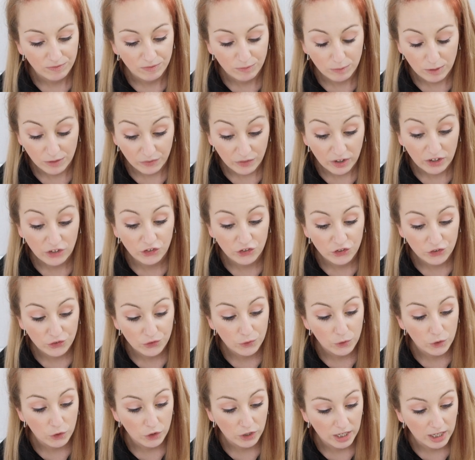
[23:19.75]

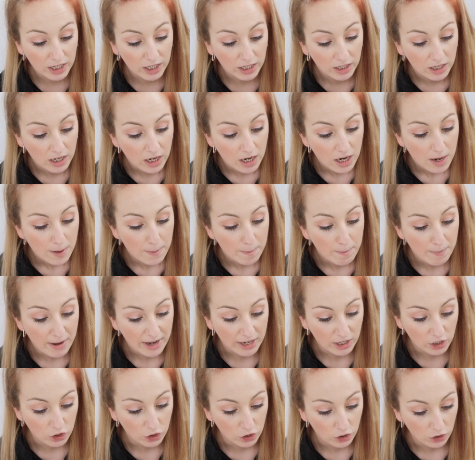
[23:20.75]
professional looking
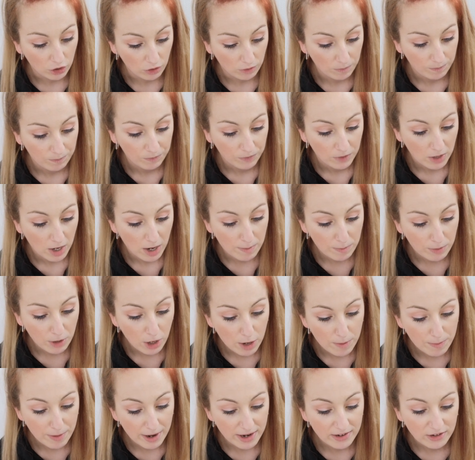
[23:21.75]
manicure.
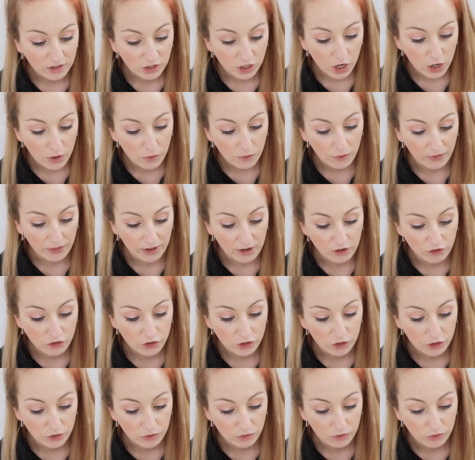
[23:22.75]
Apply base coat, then
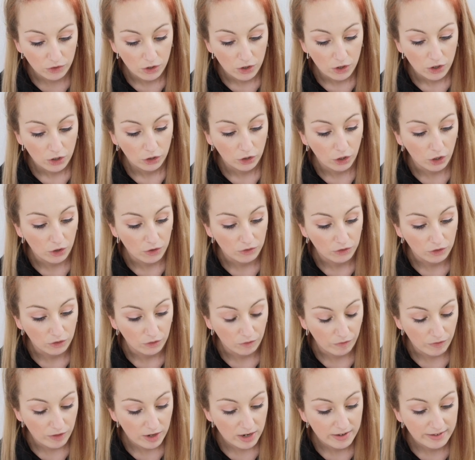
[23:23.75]
two coats
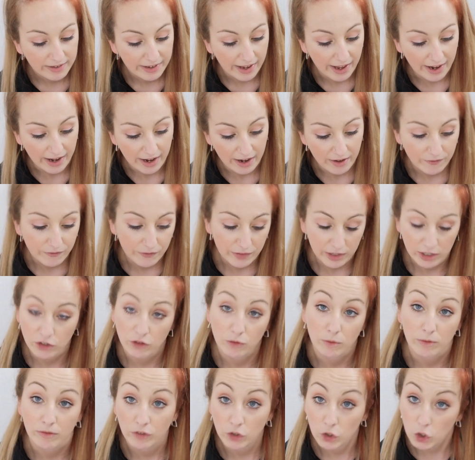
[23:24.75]
of this, and then
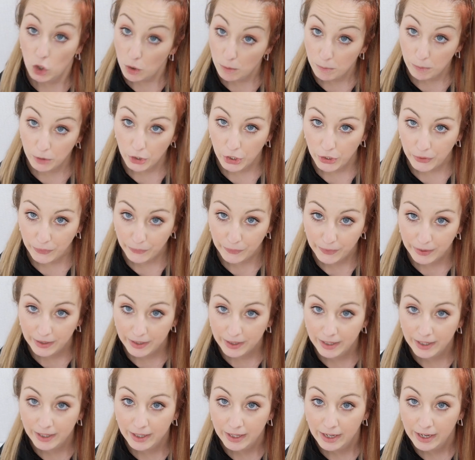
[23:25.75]
finish with a top coat.
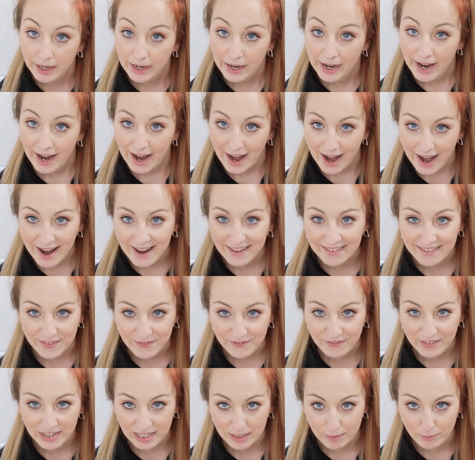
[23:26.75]
It is a
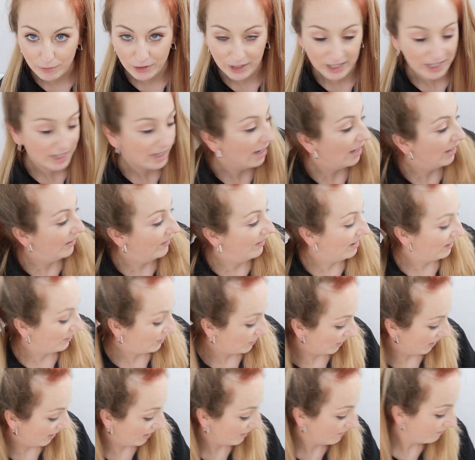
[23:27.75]
really pretty colour
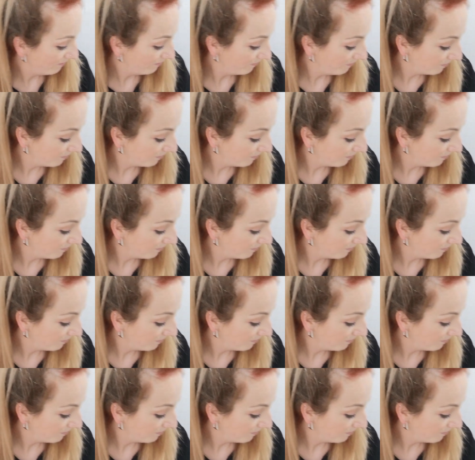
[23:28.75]
actually.